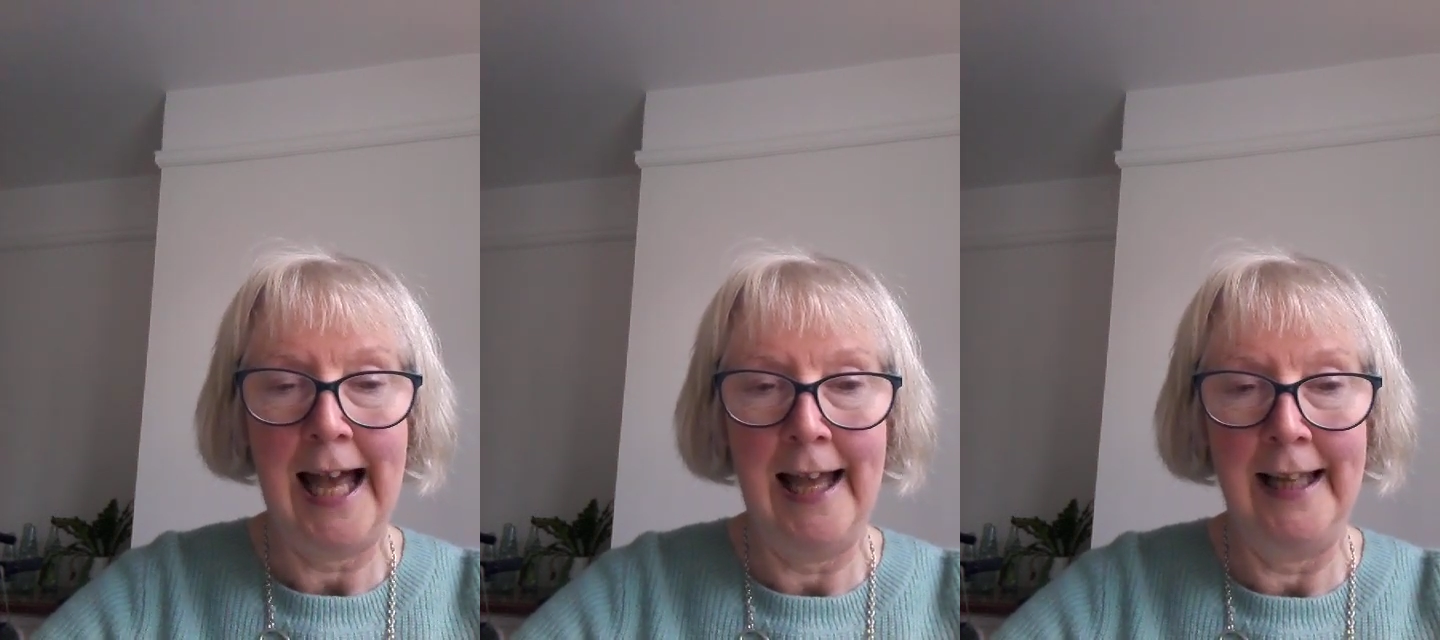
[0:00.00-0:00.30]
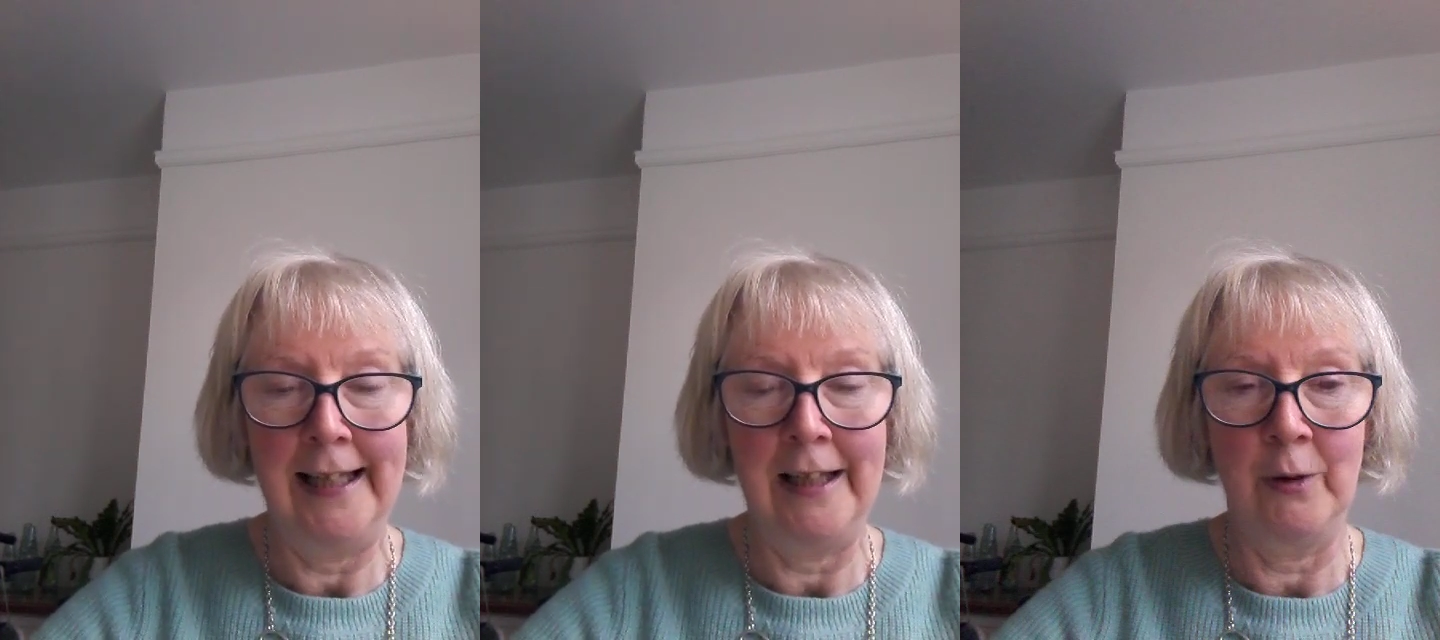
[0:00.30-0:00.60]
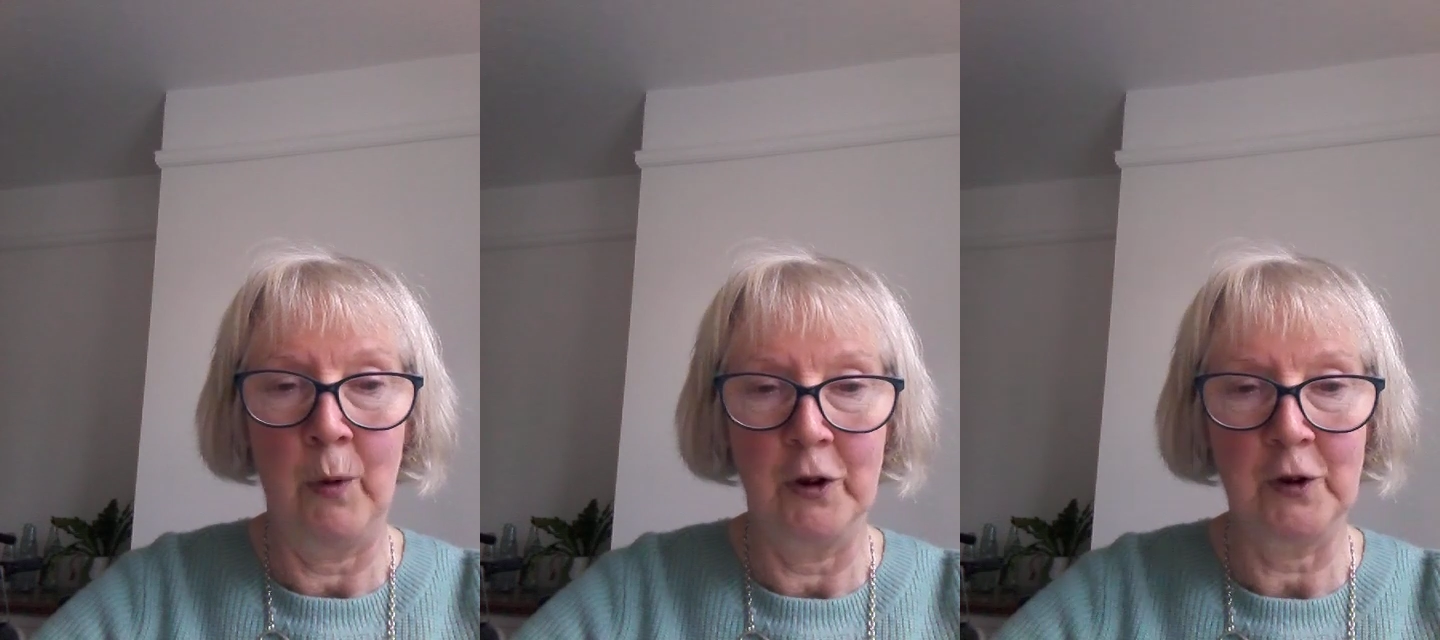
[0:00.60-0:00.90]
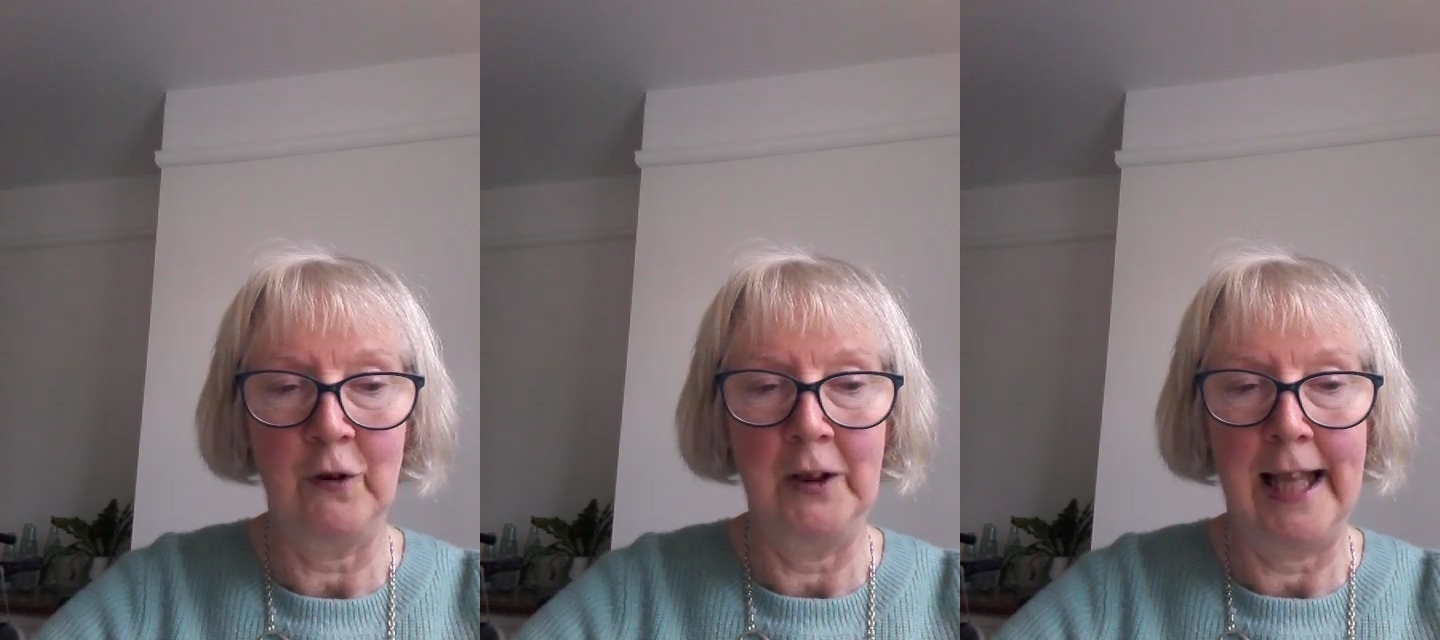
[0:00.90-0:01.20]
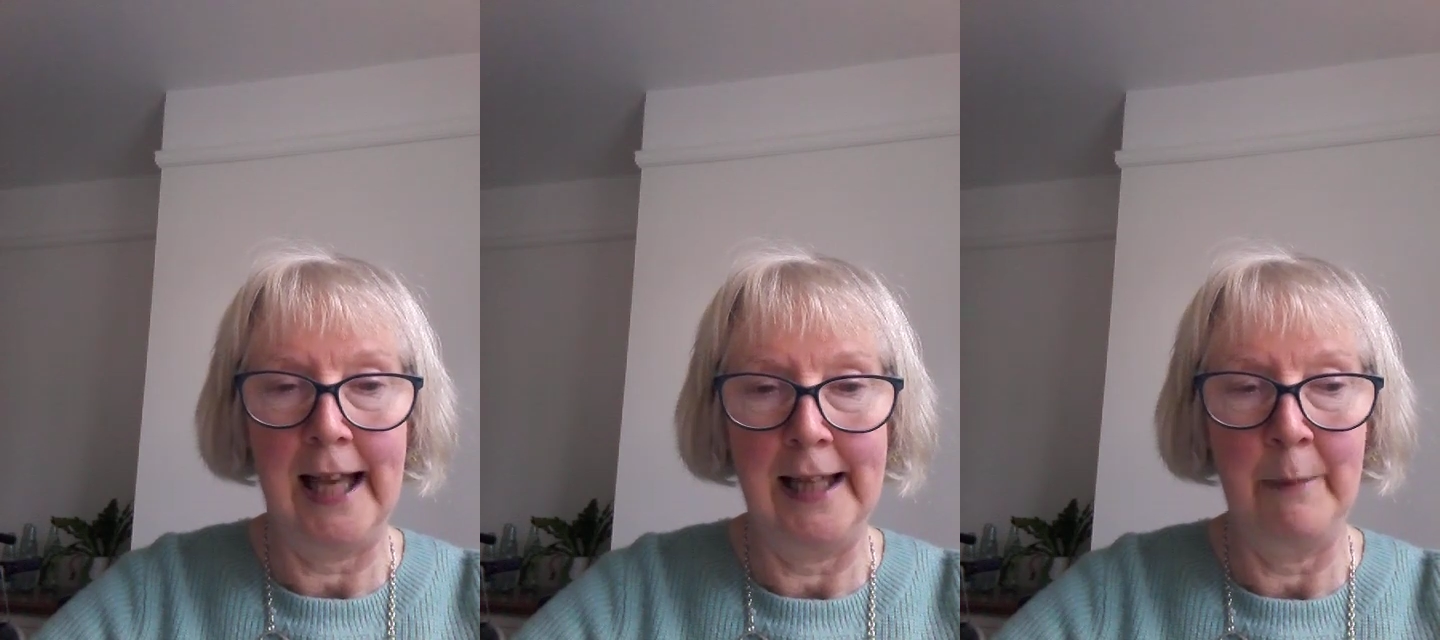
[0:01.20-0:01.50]
eye and watchful
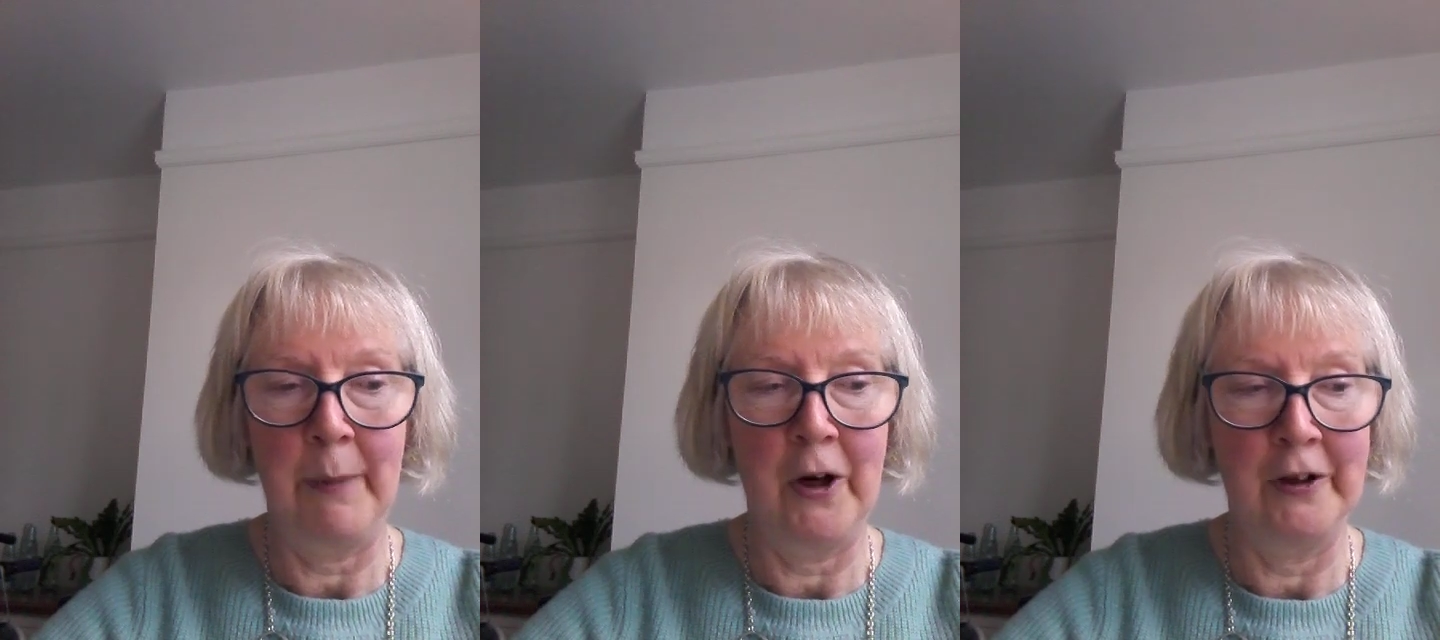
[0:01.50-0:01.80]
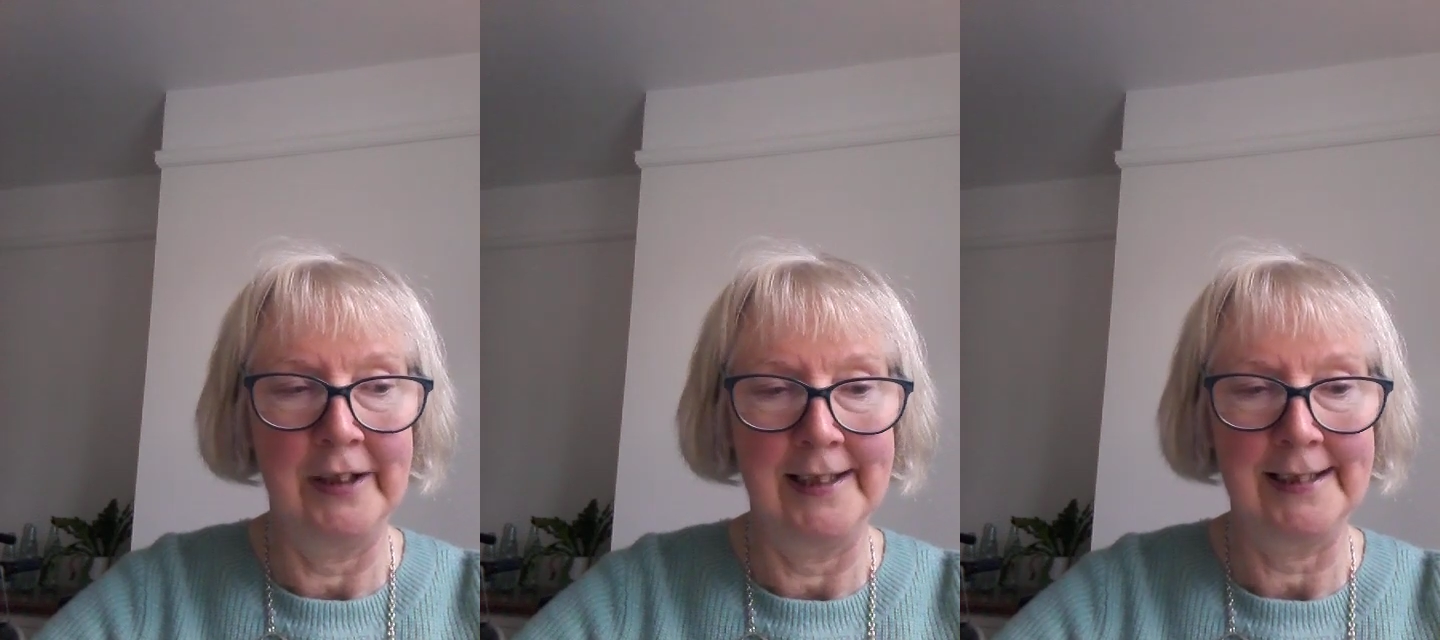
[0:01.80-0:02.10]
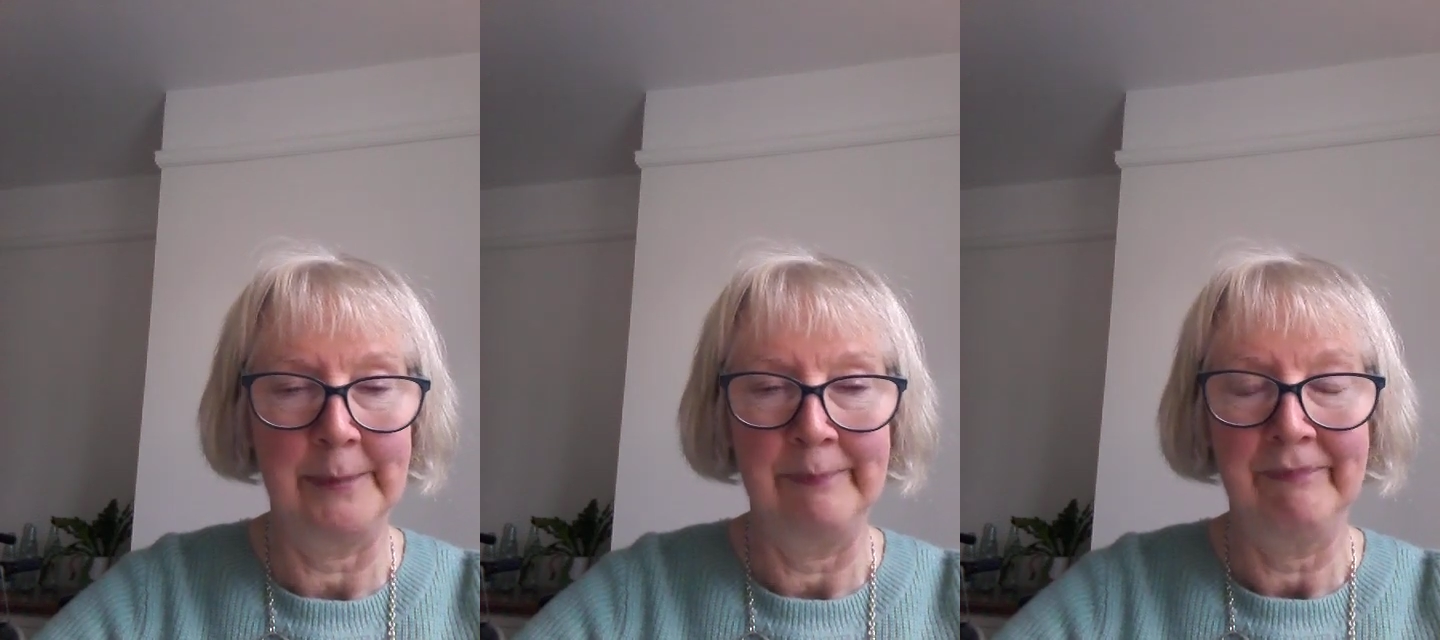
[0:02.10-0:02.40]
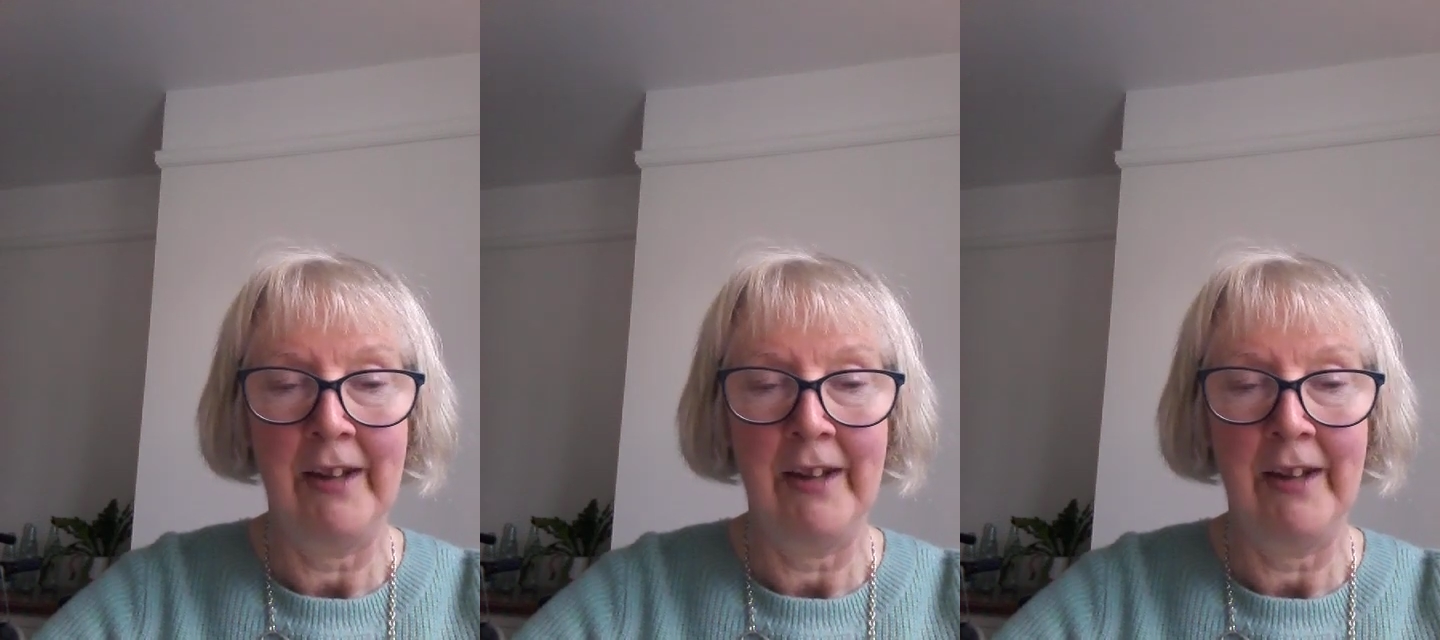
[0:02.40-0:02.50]
eye upon us.